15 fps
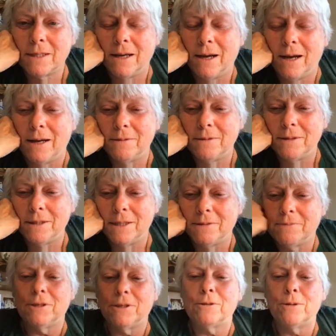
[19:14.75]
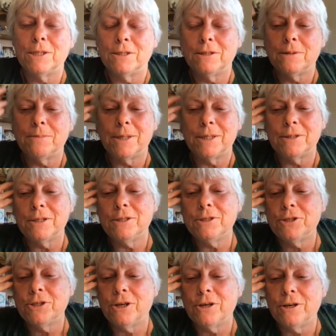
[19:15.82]
Uh, if there are questions about this
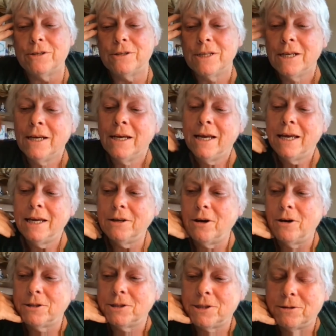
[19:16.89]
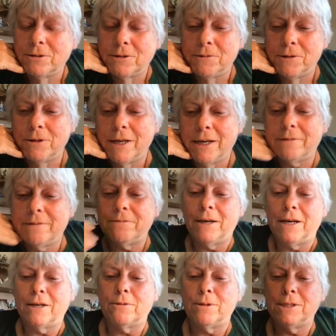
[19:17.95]
chart, and also if you have
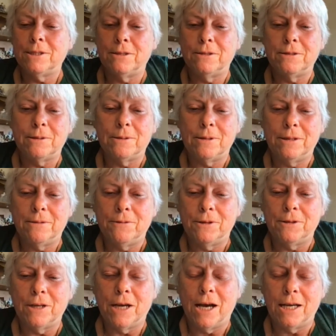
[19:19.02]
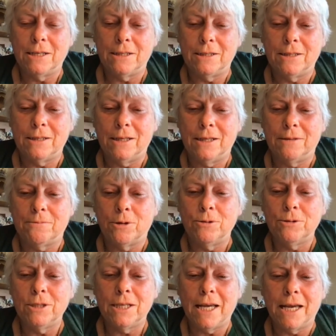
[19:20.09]
uh, questions, uh, if you're not
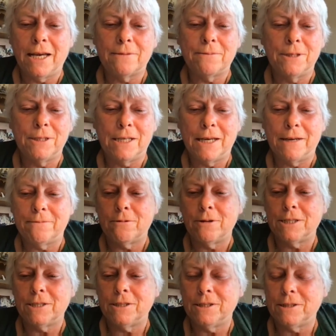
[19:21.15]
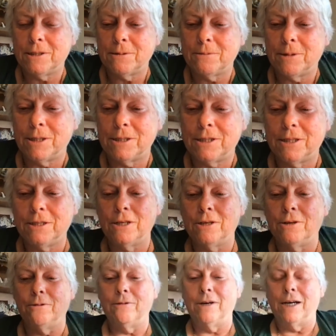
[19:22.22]
enrolled in ACVA and have questions and want to
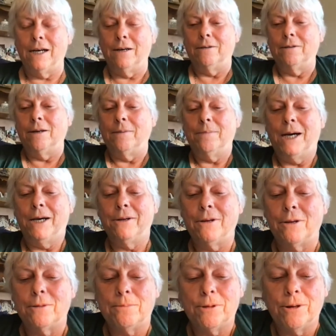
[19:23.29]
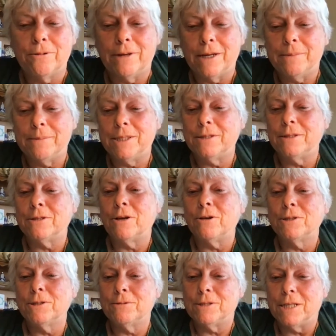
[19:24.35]
know uh, about our program, this is
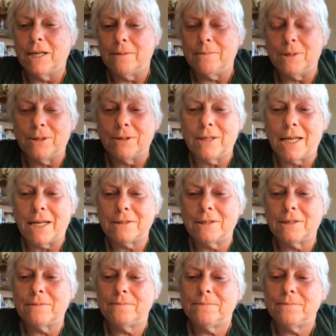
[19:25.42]
also a time you can ask.